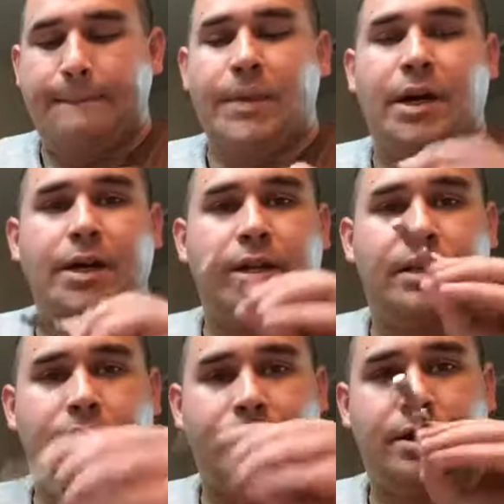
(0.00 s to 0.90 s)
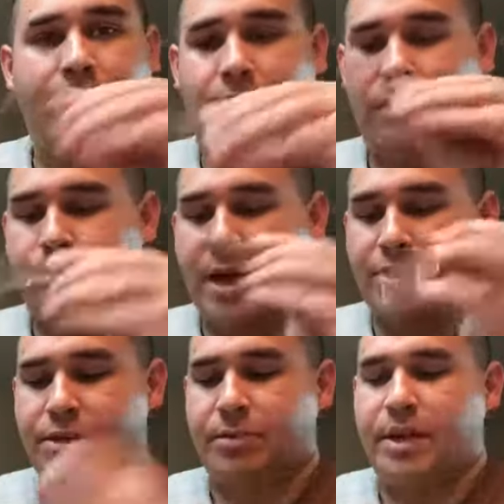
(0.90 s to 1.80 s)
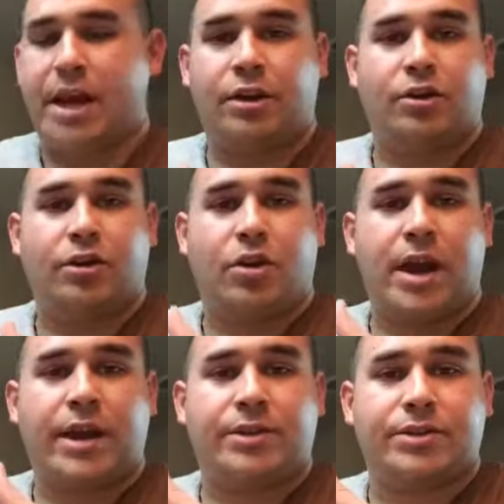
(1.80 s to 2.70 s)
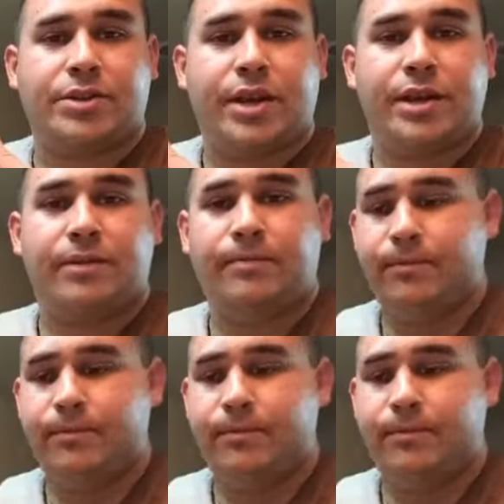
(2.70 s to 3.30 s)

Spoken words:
But the handle will bounce up and down, and it'll crack your slate.